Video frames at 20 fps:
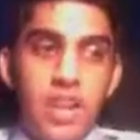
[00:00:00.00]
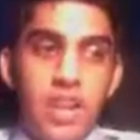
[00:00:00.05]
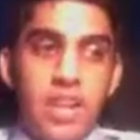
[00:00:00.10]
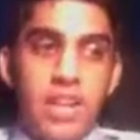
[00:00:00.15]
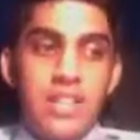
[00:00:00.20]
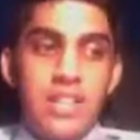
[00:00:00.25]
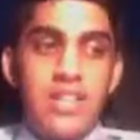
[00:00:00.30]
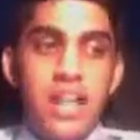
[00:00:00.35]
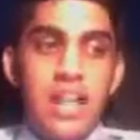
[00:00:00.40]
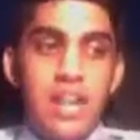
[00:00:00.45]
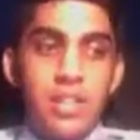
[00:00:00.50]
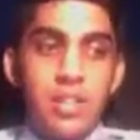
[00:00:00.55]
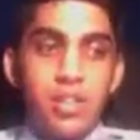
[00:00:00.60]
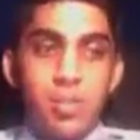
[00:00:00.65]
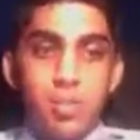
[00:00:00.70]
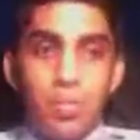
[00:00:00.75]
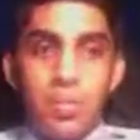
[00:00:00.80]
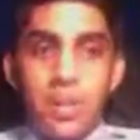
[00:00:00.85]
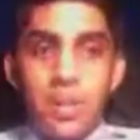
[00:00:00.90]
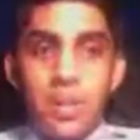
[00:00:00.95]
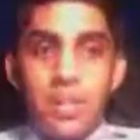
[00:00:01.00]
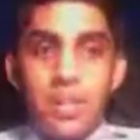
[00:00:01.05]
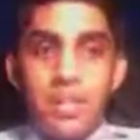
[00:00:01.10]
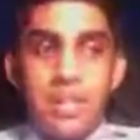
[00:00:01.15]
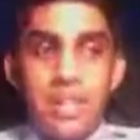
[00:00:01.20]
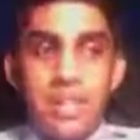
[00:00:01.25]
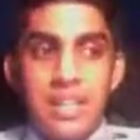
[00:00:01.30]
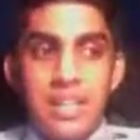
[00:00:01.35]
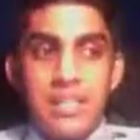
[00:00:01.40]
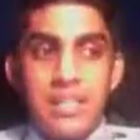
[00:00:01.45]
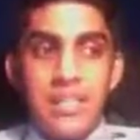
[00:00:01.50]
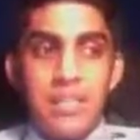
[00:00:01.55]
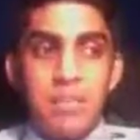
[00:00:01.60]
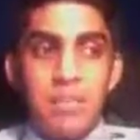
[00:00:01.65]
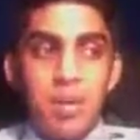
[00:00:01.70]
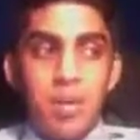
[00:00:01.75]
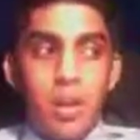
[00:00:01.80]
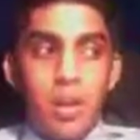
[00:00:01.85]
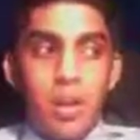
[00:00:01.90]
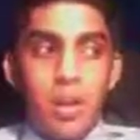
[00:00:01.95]
It sounds really easy,
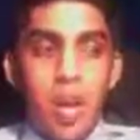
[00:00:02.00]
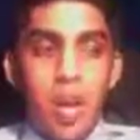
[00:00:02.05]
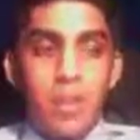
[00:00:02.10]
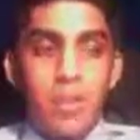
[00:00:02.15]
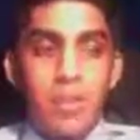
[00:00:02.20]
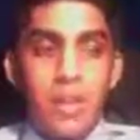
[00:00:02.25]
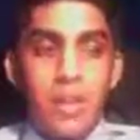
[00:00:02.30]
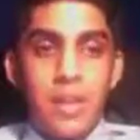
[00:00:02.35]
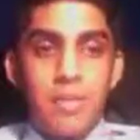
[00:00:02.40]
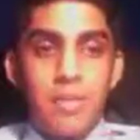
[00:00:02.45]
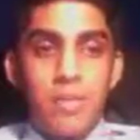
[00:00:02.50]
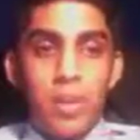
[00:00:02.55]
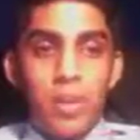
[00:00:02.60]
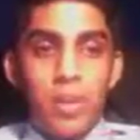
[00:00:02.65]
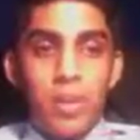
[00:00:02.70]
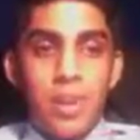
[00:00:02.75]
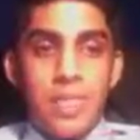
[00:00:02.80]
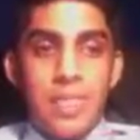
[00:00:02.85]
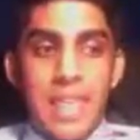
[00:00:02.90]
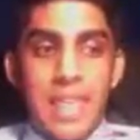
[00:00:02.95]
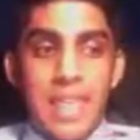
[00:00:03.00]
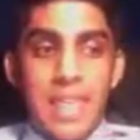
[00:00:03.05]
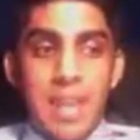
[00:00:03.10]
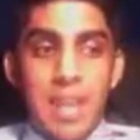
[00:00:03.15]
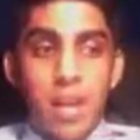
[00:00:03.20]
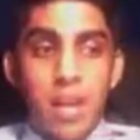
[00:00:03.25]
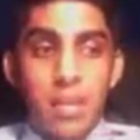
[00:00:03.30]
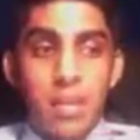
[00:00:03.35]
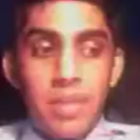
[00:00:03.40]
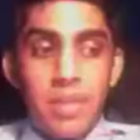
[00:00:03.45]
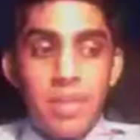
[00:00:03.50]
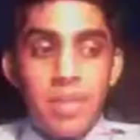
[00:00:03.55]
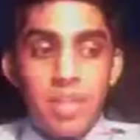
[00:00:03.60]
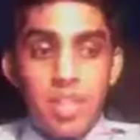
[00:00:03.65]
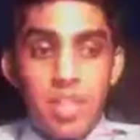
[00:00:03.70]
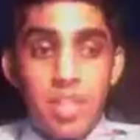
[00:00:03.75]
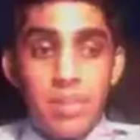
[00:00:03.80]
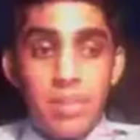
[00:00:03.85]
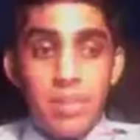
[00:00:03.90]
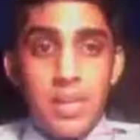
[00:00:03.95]
but a lot of people, when they get up there and
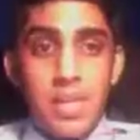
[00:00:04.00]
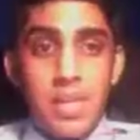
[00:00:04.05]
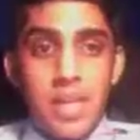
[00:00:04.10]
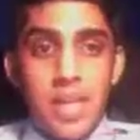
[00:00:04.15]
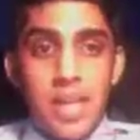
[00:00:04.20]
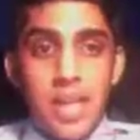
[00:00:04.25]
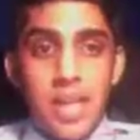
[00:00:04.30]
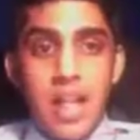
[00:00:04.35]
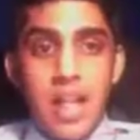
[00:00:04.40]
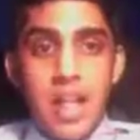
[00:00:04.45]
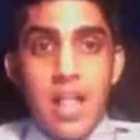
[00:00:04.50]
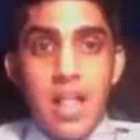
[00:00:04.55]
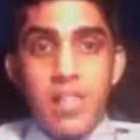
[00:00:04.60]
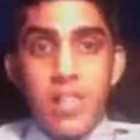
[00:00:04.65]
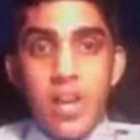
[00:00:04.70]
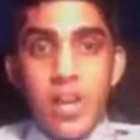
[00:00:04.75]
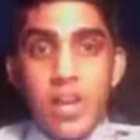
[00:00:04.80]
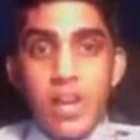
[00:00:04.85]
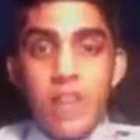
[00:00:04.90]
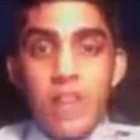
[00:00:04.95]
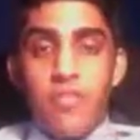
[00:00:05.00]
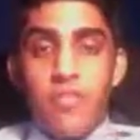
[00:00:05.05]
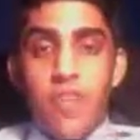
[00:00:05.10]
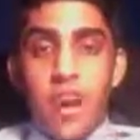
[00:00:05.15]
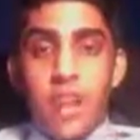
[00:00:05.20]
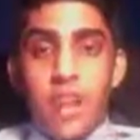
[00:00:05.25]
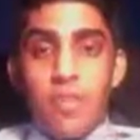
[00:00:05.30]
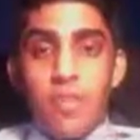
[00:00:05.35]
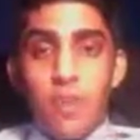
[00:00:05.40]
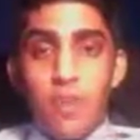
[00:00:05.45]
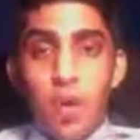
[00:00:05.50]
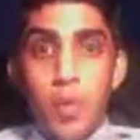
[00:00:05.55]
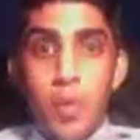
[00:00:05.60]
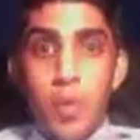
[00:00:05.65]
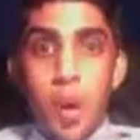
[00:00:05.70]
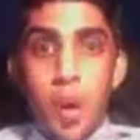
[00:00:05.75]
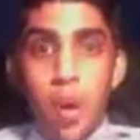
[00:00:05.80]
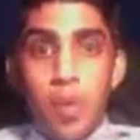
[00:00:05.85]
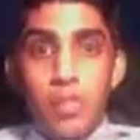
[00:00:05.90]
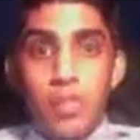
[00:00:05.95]
speak, they're going to find
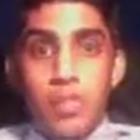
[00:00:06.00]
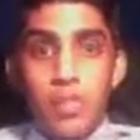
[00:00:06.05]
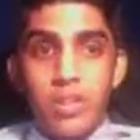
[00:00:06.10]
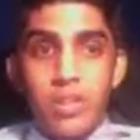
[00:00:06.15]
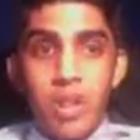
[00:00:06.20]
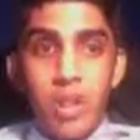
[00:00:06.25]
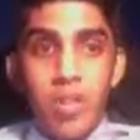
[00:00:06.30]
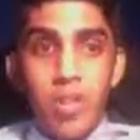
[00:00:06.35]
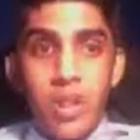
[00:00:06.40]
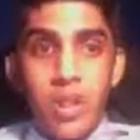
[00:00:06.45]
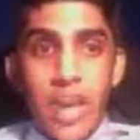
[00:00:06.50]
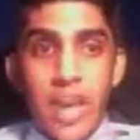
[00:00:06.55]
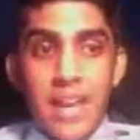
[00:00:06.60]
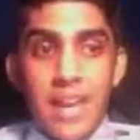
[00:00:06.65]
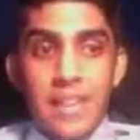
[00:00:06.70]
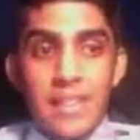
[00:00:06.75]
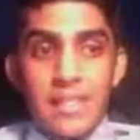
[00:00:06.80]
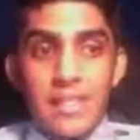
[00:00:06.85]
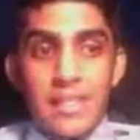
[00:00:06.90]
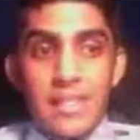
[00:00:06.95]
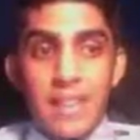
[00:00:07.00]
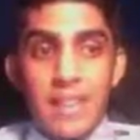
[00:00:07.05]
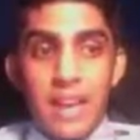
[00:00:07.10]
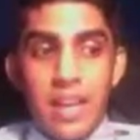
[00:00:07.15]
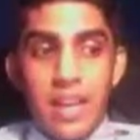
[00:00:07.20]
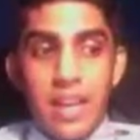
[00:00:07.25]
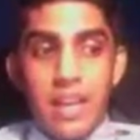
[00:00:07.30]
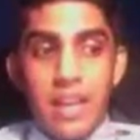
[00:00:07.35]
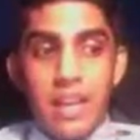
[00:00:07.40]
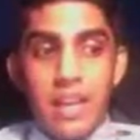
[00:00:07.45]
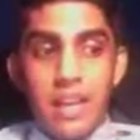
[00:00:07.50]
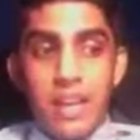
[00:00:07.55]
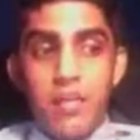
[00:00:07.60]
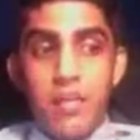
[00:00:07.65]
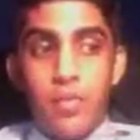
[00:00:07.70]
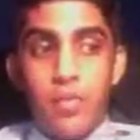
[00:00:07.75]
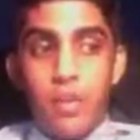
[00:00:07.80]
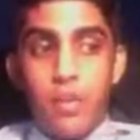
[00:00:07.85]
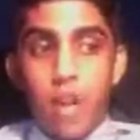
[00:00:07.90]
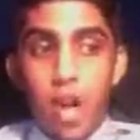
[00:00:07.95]
loopholes in their own case, and if
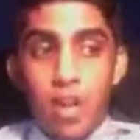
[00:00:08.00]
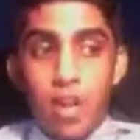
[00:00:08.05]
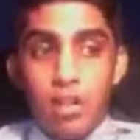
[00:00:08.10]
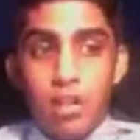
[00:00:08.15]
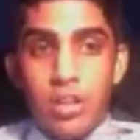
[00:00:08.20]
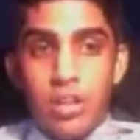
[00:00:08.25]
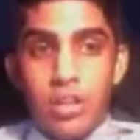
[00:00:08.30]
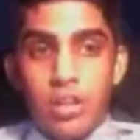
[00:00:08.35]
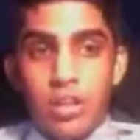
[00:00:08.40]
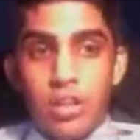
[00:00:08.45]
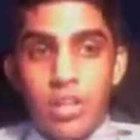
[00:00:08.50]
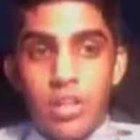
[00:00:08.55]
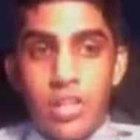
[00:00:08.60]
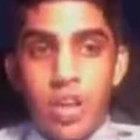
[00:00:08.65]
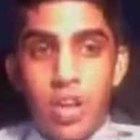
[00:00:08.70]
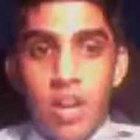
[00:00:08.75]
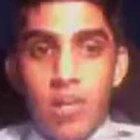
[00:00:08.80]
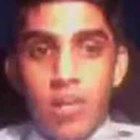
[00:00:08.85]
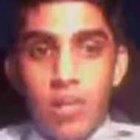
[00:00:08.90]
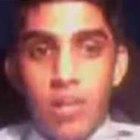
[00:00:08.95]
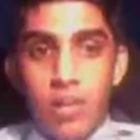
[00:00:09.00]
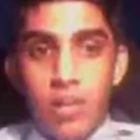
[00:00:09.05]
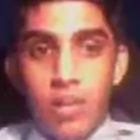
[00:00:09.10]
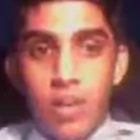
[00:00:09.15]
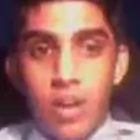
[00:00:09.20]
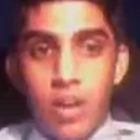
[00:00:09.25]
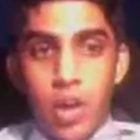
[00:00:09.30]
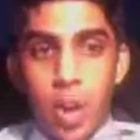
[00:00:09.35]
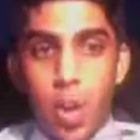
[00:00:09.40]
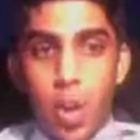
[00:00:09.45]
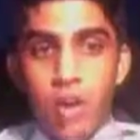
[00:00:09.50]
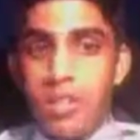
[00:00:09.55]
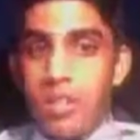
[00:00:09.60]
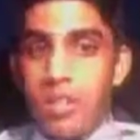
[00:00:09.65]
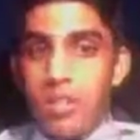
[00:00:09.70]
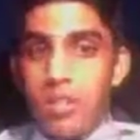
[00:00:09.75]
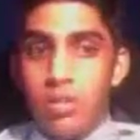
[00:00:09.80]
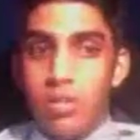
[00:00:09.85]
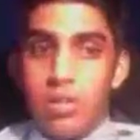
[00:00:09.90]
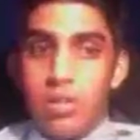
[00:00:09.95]
you contradict yourself, you're going to
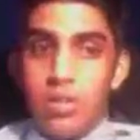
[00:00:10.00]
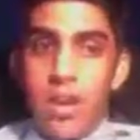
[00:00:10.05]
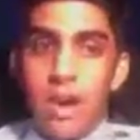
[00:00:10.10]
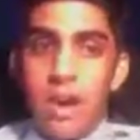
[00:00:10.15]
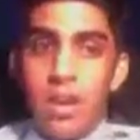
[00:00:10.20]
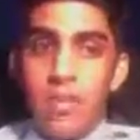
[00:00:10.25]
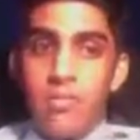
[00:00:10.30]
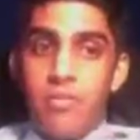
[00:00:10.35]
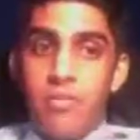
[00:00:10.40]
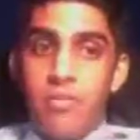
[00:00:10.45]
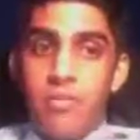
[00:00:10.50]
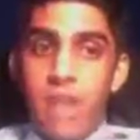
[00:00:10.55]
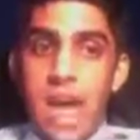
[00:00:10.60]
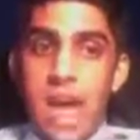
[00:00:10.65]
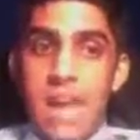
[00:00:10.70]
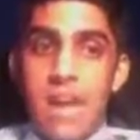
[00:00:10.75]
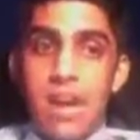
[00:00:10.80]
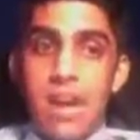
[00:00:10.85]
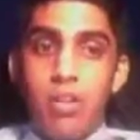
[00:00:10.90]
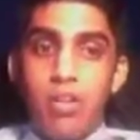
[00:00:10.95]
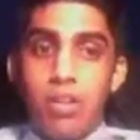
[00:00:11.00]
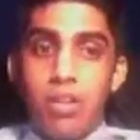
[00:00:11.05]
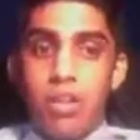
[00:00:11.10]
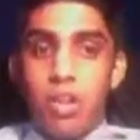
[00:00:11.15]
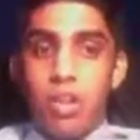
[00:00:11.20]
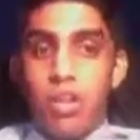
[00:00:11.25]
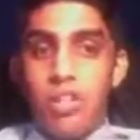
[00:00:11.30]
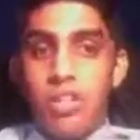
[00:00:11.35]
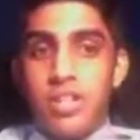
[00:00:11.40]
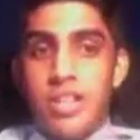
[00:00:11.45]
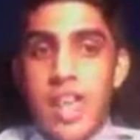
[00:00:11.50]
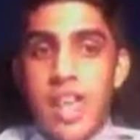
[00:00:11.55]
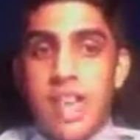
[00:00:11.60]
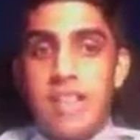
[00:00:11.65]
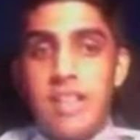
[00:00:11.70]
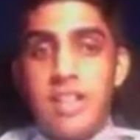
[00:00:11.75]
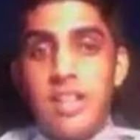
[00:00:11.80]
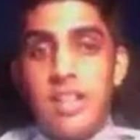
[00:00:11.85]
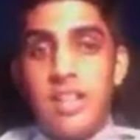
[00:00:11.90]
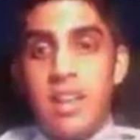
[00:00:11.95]
lose the round. Flat out, judges hate
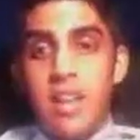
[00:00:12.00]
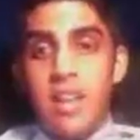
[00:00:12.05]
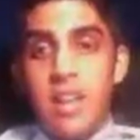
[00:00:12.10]
it.